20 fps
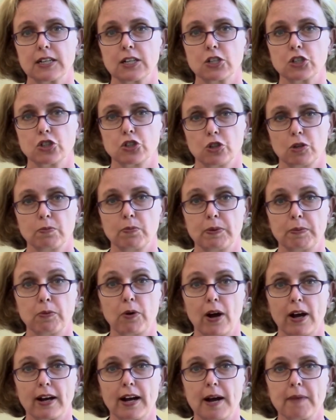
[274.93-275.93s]
should be
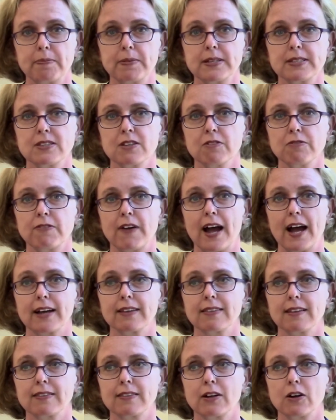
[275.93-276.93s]
brought up is the fact
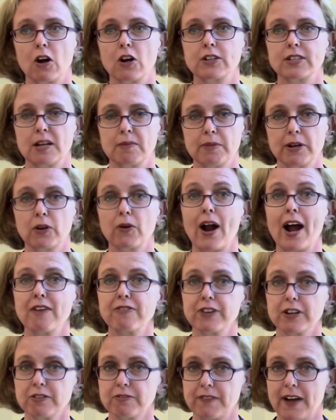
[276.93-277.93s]
that there are
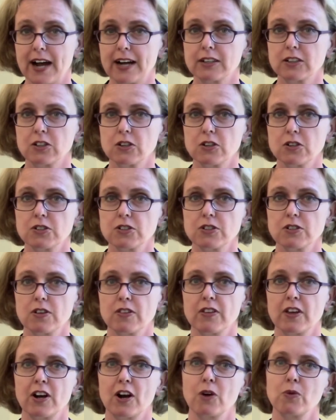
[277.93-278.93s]
demographic factors
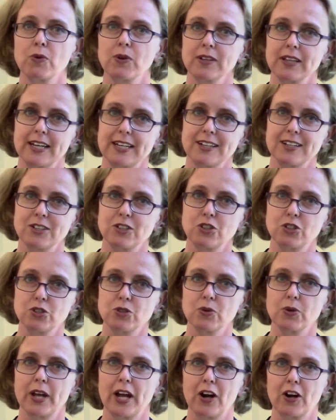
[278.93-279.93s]
that are related
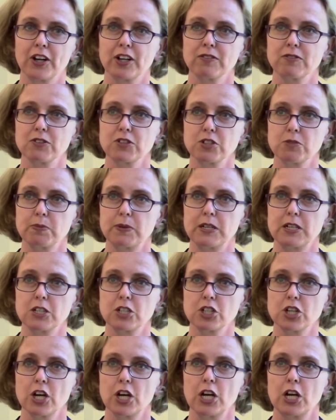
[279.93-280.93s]
to caregiver speech.